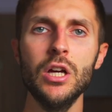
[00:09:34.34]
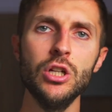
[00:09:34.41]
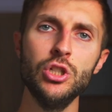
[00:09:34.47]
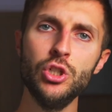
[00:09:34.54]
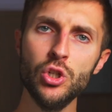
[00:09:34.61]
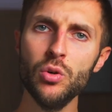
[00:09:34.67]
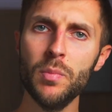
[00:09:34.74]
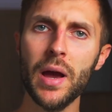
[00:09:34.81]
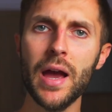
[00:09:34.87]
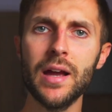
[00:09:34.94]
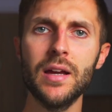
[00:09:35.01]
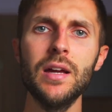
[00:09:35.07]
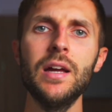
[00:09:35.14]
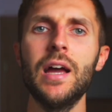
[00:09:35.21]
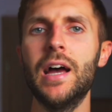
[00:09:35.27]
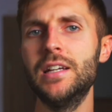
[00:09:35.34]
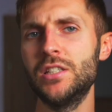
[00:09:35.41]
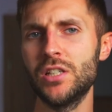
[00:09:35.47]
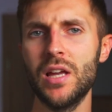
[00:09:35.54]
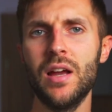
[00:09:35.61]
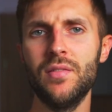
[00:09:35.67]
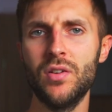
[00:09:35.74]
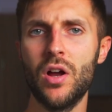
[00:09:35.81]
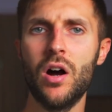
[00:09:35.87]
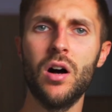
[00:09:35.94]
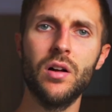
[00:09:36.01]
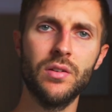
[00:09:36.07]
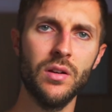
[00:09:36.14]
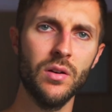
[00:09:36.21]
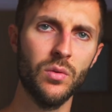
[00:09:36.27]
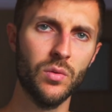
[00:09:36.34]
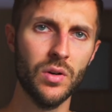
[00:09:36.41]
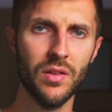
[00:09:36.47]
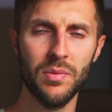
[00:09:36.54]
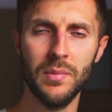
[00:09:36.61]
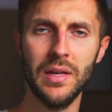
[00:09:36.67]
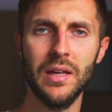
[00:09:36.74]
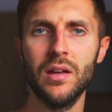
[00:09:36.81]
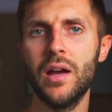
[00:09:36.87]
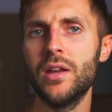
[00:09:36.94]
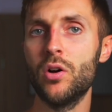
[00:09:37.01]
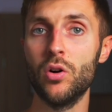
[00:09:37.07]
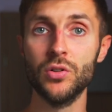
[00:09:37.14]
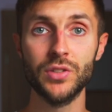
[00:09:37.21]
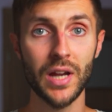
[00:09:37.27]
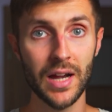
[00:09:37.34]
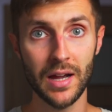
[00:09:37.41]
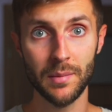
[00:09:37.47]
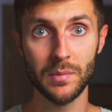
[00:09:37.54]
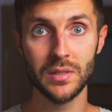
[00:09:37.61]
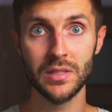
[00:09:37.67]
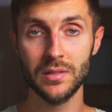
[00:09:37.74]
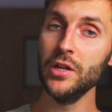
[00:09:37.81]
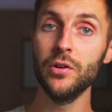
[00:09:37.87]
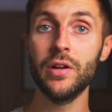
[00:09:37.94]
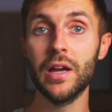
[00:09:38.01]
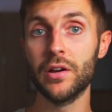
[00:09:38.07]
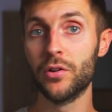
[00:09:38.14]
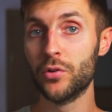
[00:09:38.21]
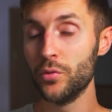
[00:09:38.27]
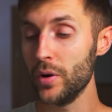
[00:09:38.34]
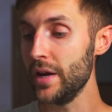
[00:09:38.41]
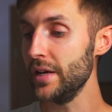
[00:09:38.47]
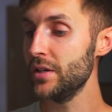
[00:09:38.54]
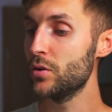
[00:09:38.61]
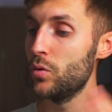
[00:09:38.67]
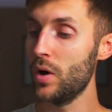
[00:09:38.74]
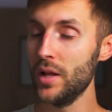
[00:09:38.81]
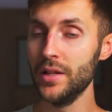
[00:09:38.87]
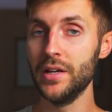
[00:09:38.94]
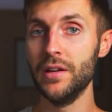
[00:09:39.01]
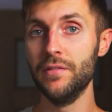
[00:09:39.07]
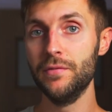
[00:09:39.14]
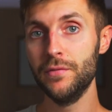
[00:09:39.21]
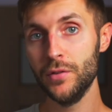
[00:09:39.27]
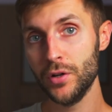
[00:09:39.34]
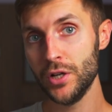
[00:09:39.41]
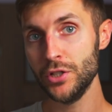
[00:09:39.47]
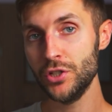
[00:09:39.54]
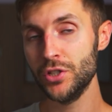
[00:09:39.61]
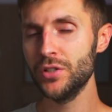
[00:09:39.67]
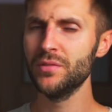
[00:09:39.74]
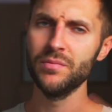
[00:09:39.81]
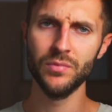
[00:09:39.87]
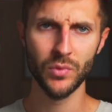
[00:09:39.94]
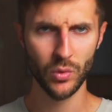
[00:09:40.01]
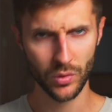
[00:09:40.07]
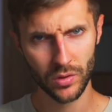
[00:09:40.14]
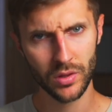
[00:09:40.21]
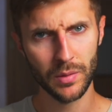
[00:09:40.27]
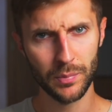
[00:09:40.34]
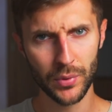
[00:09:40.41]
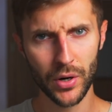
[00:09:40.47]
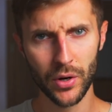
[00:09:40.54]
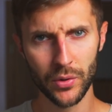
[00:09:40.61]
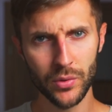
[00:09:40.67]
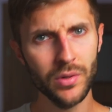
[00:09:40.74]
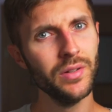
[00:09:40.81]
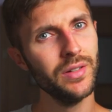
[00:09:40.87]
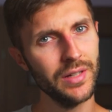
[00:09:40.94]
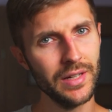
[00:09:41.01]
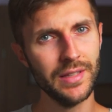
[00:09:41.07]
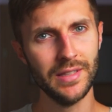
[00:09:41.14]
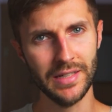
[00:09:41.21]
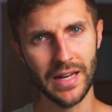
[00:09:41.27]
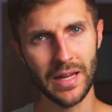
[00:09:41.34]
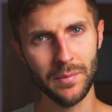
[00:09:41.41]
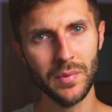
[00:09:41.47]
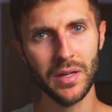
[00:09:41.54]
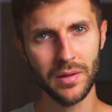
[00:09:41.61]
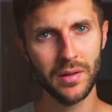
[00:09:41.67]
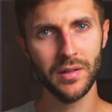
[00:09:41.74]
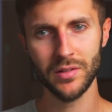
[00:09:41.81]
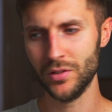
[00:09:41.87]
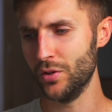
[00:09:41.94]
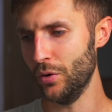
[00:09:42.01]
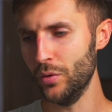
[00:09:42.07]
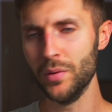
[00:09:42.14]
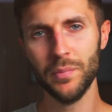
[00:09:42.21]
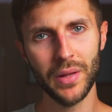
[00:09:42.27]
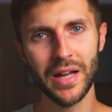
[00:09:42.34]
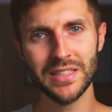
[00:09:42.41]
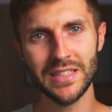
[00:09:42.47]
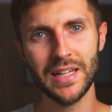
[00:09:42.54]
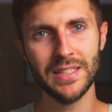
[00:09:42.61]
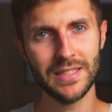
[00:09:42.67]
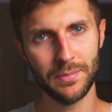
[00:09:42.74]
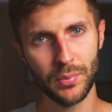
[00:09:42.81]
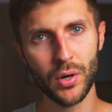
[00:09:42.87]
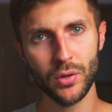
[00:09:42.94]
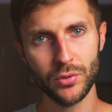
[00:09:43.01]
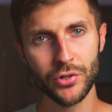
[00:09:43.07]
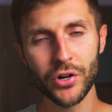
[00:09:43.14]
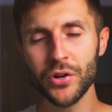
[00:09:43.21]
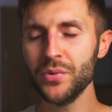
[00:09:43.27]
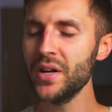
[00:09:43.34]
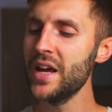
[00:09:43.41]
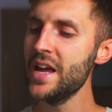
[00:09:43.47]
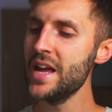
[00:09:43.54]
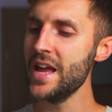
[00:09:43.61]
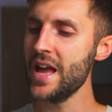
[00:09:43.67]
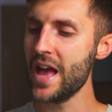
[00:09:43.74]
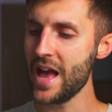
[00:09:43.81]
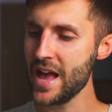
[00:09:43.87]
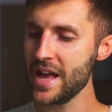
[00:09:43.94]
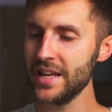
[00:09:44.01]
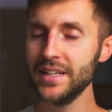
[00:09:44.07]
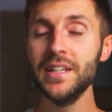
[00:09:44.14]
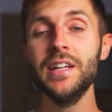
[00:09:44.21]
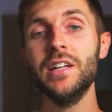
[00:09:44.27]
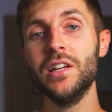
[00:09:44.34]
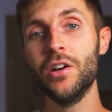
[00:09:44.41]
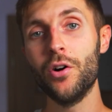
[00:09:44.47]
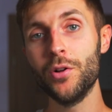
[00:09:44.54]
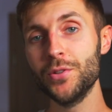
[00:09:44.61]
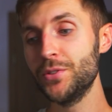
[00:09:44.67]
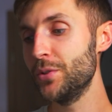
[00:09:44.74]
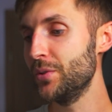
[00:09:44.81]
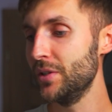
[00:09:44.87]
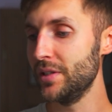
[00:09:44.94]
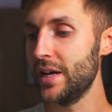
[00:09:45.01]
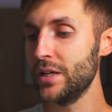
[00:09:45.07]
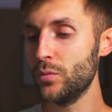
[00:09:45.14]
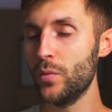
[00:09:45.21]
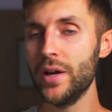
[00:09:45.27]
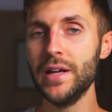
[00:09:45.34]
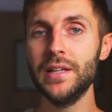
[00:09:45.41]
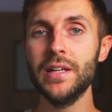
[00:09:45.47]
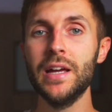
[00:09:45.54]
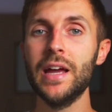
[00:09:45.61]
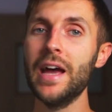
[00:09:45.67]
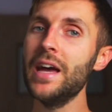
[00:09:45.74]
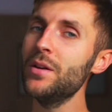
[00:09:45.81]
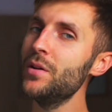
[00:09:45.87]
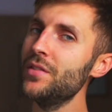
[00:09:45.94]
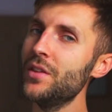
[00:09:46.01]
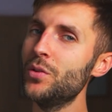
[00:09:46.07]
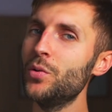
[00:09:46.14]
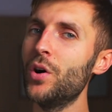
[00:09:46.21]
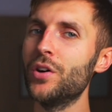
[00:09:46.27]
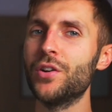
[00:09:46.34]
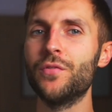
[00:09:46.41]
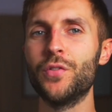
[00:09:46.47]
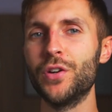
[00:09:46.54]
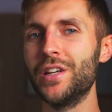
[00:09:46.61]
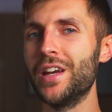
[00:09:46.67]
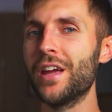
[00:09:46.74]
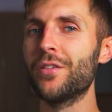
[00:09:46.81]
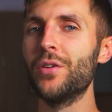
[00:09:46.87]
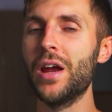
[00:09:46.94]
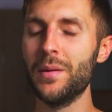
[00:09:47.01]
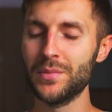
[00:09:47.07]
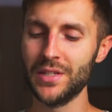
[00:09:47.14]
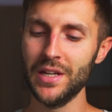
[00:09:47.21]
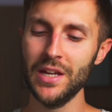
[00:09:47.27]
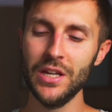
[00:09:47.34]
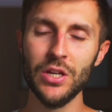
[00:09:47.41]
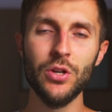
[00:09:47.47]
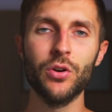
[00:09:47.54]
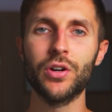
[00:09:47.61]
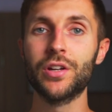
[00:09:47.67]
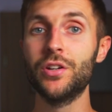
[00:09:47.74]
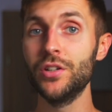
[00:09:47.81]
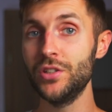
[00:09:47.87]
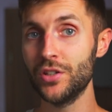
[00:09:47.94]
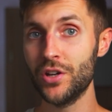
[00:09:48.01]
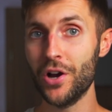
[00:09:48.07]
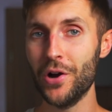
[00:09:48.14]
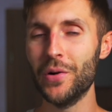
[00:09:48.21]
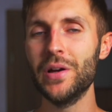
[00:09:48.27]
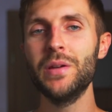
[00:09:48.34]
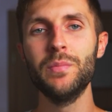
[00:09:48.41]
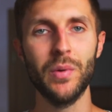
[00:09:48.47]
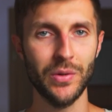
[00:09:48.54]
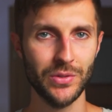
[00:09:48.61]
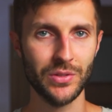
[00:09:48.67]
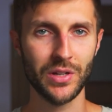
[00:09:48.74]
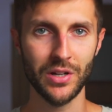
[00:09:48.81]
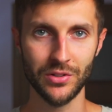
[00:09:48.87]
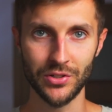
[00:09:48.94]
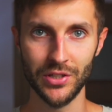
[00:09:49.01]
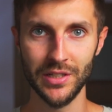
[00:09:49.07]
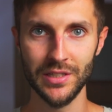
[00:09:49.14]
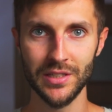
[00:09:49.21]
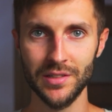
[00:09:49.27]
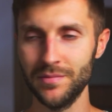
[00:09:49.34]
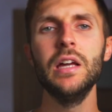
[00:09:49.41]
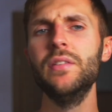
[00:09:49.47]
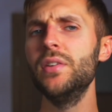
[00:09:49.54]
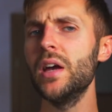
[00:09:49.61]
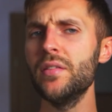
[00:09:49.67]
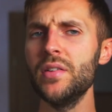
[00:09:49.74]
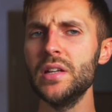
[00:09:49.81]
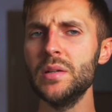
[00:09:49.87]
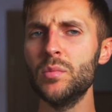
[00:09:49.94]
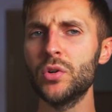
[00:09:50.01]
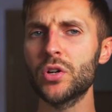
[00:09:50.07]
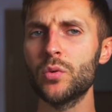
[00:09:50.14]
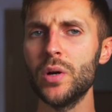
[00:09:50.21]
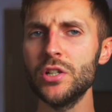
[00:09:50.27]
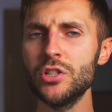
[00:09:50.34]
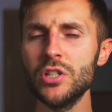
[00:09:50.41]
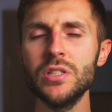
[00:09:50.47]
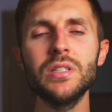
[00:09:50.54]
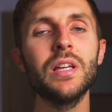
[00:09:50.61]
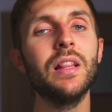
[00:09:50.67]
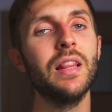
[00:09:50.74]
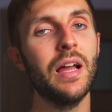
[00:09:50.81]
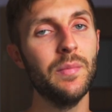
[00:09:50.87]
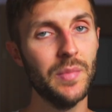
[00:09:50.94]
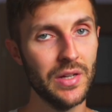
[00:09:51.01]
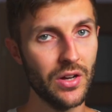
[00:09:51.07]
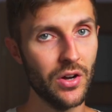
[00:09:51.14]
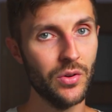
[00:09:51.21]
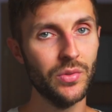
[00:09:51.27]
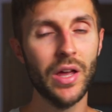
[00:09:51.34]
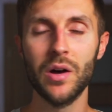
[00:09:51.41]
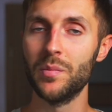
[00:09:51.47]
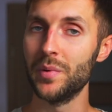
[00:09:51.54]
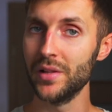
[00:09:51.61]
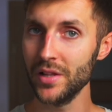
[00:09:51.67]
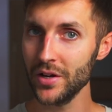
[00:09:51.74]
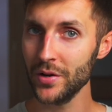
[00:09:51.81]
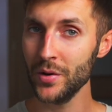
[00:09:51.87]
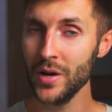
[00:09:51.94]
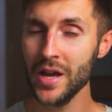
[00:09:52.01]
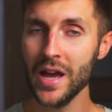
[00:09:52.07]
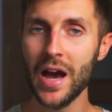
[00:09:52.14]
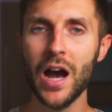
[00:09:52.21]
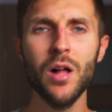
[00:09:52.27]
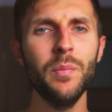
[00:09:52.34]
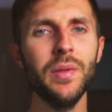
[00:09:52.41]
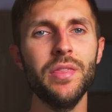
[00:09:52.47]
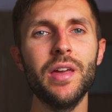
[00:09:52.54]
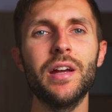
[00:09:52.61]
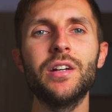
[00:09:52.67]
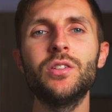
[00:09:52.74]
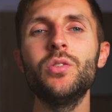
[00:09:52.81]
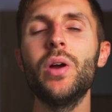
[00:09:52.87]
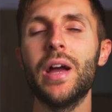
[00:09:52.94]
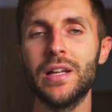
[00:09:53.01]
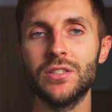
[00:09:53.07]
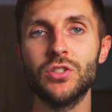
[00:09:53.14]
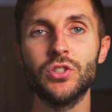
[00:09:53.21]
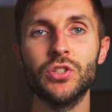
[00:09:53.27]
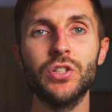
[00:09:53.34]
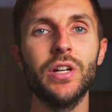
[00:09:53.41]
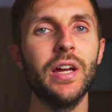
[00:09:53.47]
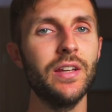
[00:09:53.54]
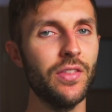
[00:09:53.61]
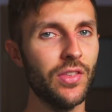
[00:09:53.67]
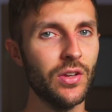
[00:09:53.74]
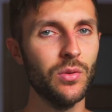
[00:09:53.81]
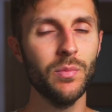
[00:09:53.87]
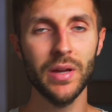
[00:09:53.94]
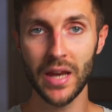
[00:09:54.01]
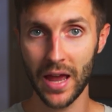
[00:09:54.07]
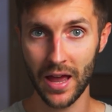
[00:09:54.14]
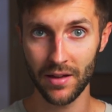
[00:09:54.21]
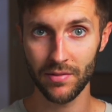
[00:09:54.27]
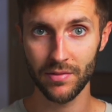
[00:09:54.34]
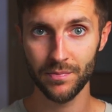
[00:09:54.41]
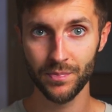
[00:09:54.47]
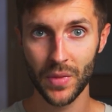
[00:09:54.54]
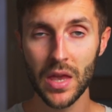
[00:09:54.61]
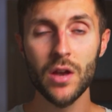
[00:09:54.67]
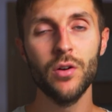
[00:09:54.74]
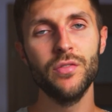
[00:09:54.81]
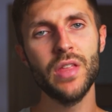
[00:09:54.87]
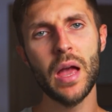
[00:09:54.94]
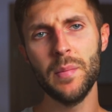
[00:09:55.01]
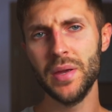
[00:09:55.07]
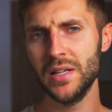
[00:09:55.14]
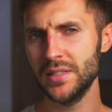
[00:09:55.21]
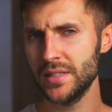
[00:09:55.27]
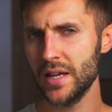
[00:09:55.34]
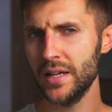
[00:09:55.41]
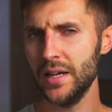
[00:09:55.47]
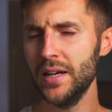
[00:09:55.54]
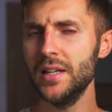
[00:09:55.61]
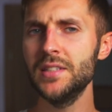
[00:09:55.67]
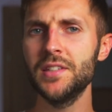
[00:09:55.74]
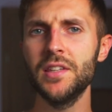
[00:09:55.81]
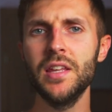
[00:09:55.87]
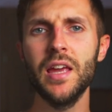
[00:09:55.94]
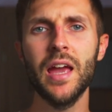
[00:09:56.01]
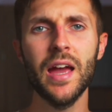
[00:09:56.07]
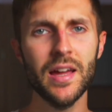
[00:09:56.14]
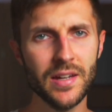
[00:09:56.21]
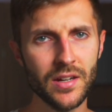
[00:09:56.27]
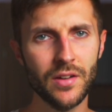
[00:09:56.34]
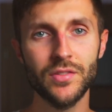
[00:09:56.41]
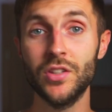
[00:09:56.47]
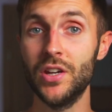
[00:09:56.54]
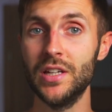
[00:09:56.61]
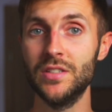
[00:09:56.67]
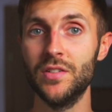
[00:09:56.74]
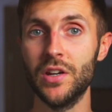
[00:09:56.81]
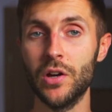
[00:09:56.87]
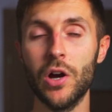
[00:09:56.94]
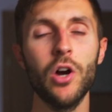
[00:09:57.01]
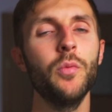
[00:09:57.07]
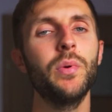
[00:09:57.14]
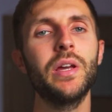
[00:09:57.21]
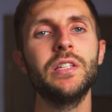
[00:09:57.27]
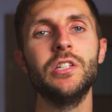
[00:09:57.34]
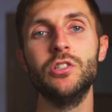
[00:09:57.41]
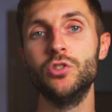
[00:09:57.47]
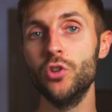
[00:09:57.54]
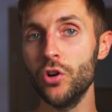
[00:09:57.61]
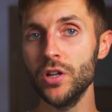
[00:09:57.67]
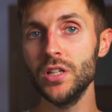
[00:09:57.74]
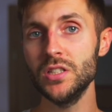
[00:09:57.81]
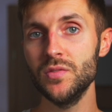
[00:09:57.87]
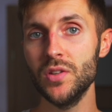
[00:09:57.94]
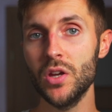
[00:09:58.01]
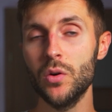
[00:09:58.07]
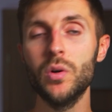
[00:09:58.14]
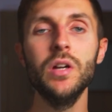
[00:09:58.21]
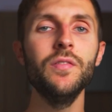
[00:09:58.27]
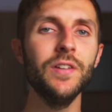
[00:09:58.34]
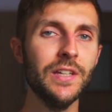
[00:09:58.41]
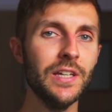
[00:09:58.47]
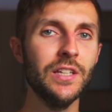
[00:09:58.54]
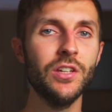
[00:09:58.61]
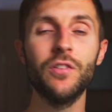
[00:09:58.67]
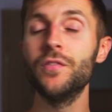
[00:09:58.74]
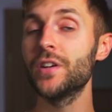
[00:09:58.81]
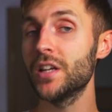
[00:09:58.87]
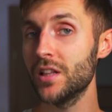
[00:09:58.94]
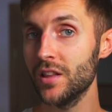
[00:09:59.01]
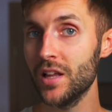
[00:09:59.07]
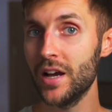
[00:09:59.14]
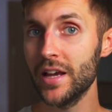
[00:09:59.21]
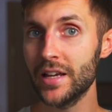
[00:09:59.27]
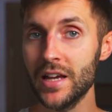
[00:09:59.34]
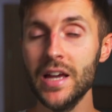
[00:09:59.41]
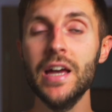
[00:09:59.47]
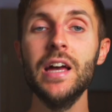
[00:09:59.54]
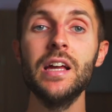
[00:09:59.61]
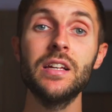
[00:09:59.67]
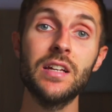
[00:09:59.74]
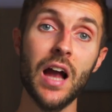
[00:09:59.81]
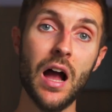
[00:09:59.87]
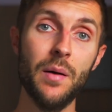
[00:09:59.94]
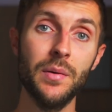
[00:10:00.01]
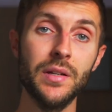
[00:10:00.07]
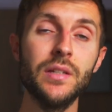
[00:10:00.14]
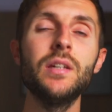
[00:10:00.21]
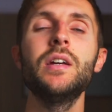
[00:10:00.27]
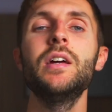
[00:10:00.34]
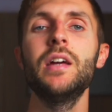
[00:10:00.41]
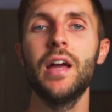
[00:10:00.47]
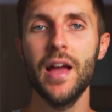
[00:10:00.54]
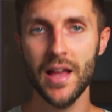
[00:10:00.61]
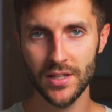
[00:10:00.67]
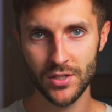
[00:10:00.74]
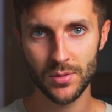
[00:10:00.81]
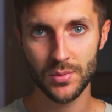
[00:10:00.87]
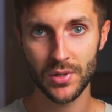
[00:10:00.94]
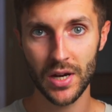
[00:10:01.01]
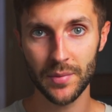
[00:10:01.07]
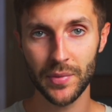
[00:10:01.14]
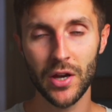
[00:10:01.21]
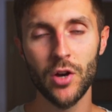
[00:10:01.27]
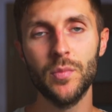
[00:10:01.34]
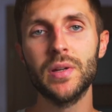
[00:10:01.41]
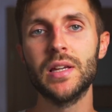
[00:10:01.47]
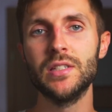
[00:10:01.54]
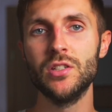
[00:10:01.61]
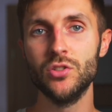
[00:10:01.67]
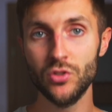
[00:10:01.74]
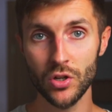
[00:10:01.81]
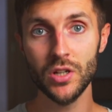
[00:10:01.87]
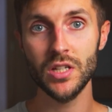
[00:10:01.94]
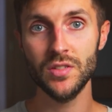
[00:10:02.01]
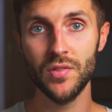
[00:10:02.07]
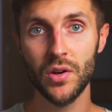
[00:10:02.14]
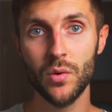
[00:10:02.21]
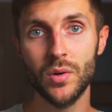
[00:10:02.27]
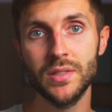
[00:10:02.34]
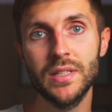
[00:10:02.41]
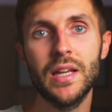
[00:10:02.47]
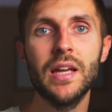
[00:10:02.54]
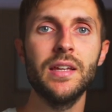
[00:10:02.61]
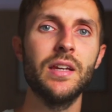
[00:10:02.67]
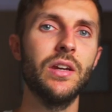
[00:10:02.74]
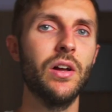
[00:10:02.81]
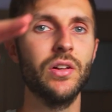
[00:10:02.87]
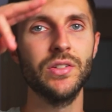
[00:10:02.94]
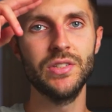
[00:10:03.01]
shoe bag and just have it on with me at all times. You get great quality footage. The Pro in the name, you know, implies that it's a pro drone, and Also the lightweight, and with the 249 grams, you are good to go in most countries. If you have any more questions, let me know down below. I'll be there to answer anything you might have. With that being said, it is the end of today's video. I hope you guys enjoyed this video. If you did, don't forget to like, comment, and subscribe. I hope you guys enjoyed this video once again, and I'll